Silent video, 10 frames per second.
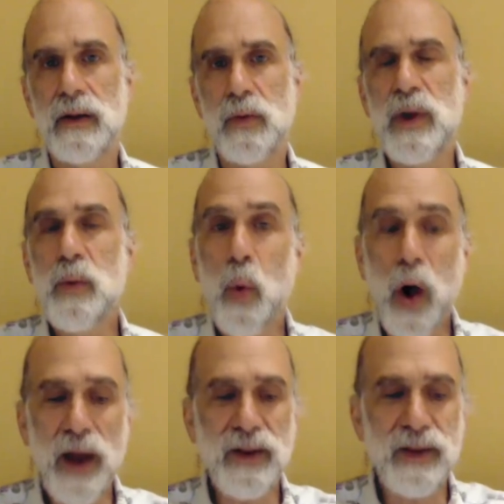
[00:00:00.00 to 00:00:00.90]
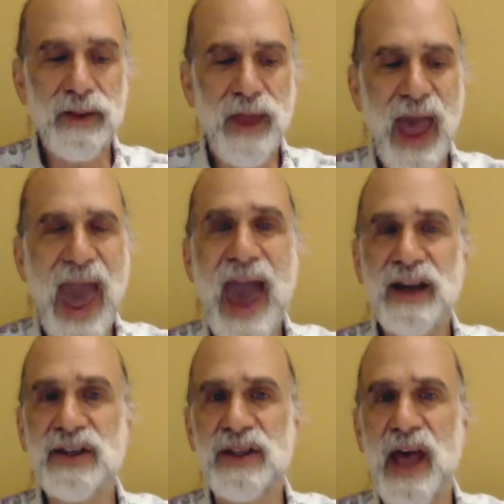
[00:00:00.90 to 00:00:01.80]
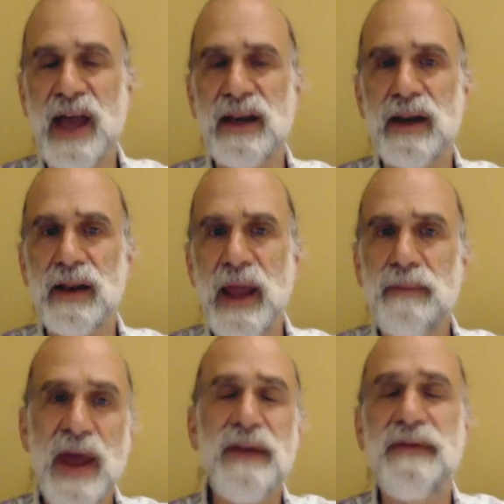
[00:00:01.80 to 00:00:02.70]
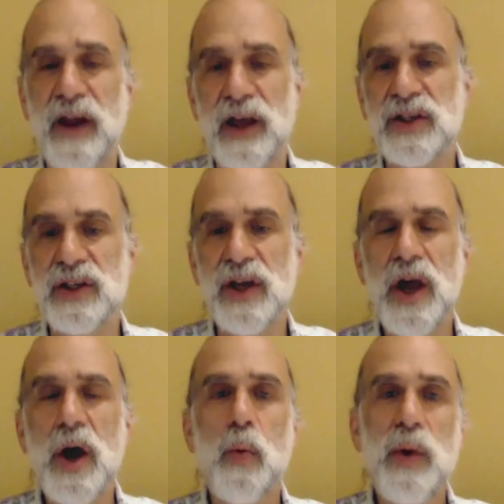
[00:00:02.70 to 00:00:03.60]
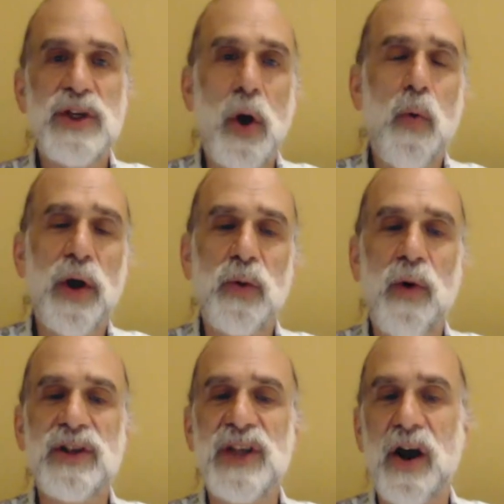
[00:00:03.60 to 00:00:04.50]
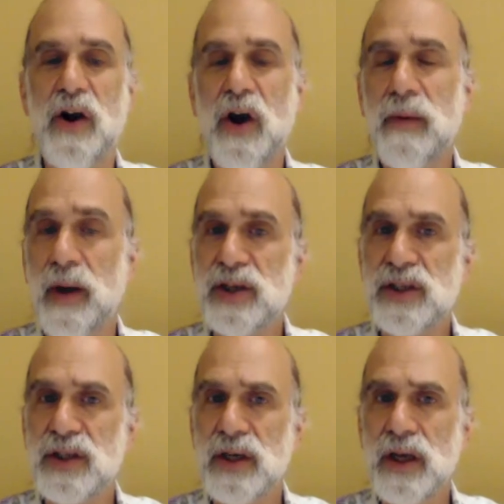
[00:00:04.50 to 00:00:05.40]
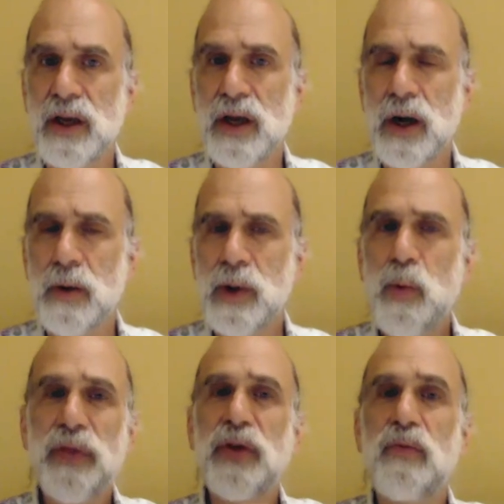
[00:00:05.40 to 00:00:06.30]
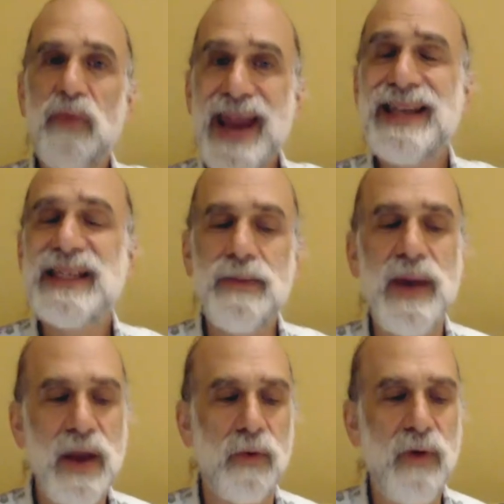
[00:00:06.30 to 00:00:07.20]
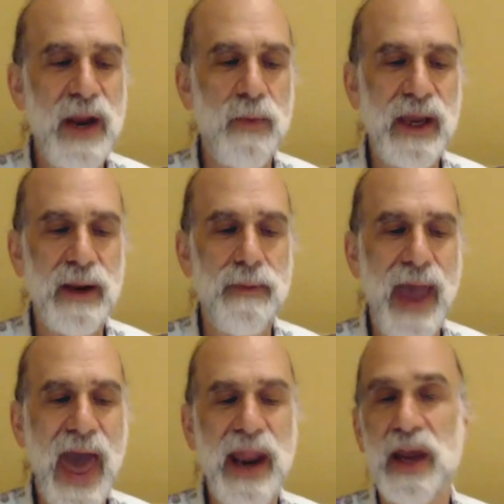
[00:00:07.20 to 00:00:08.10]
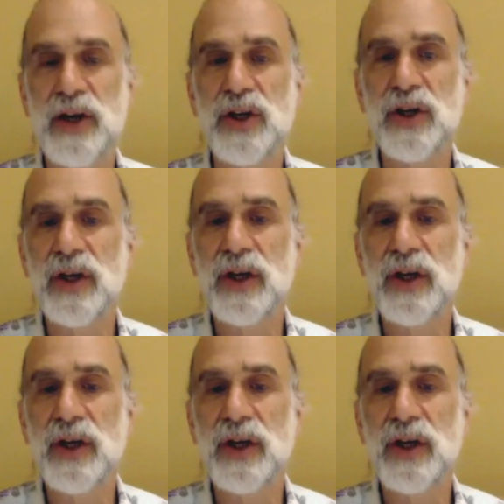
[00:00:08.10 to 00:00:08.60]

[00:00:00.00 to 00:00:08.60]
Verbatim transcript: We want the hacks that, that benefit us. We don't want the ones that harm us. We want the rate to be a rate we can manage.